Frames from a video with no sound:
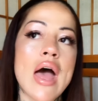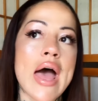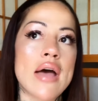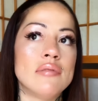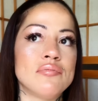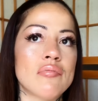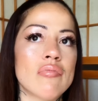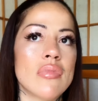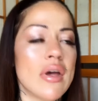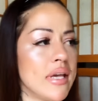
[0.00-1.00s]
And
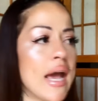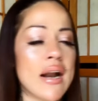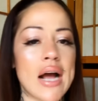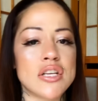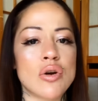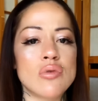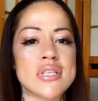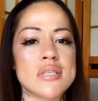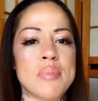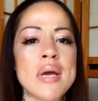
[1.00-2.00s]
yet I chose
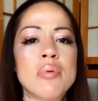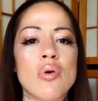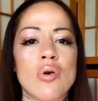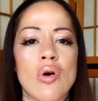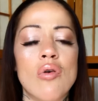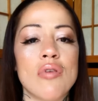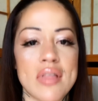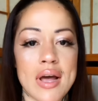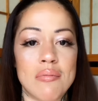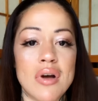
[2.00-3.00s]
these people
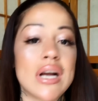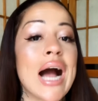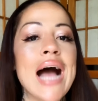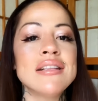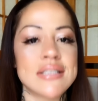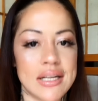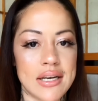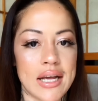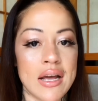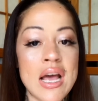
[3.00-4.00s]
over them.
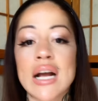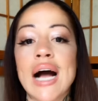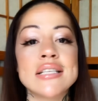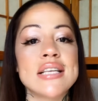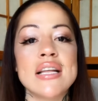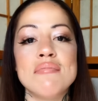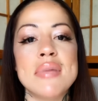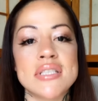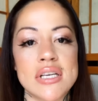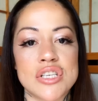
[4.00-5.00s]
Constantly
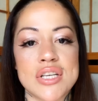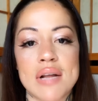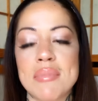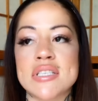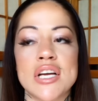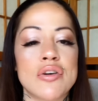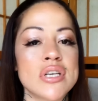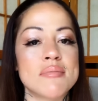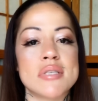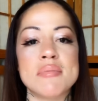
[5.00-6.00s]
missing shit, missing
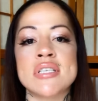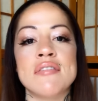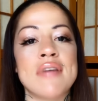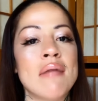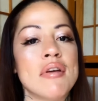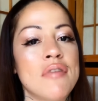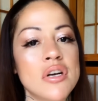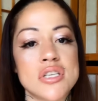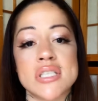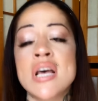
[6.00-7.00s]
Christmas, missing family
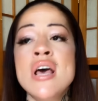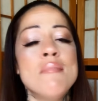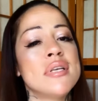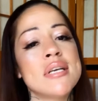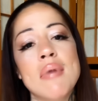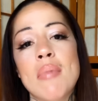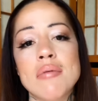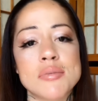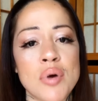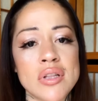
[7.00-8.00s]
functions, missing my
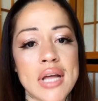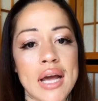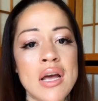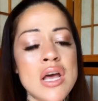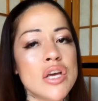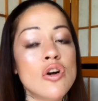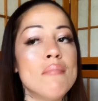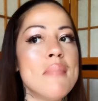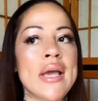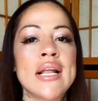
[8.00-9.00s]
mom's birthday, you
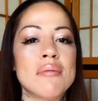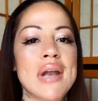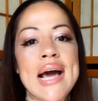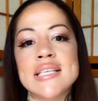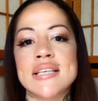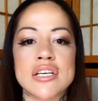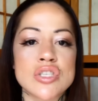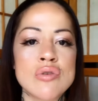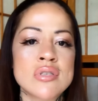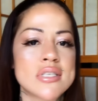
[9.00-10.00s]
know, making up lies and
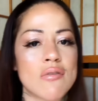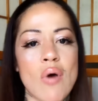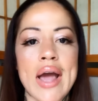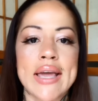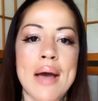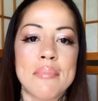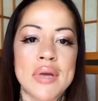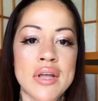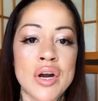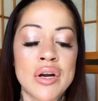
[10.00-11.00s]
excuses of why I can't
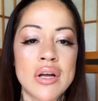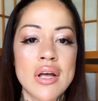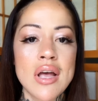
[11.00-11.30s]
be there.